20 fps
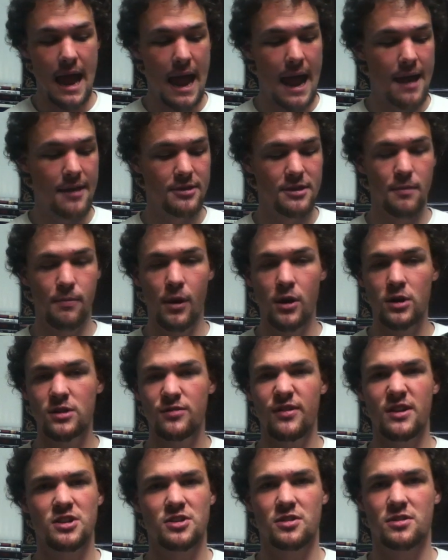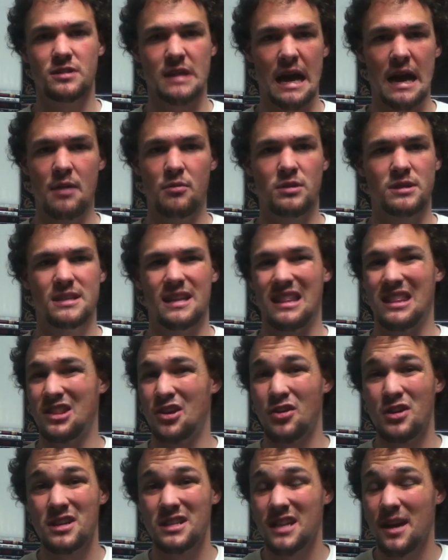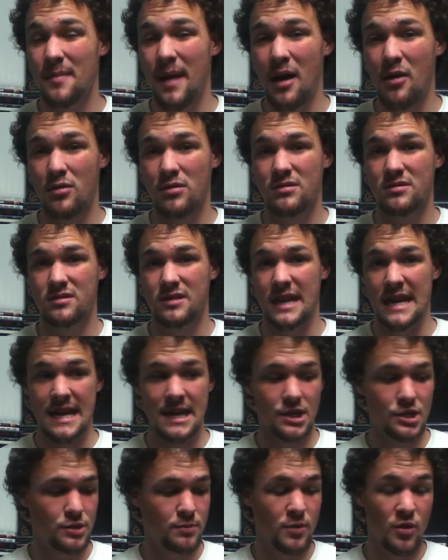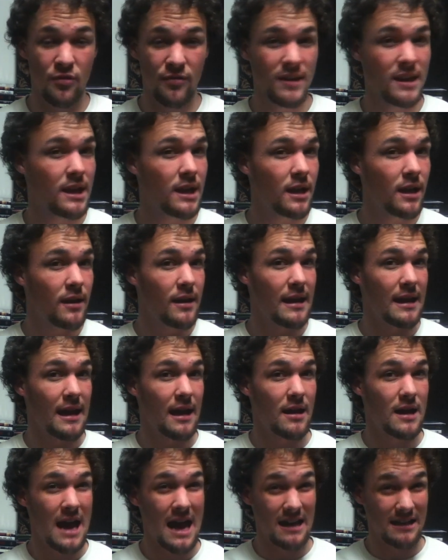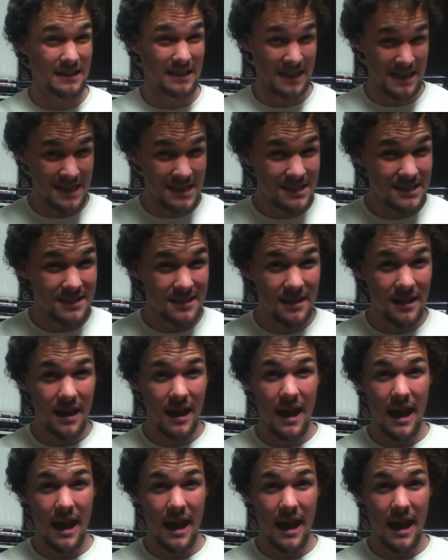And the bonus features, I want to say 30 some hours each movie, at least.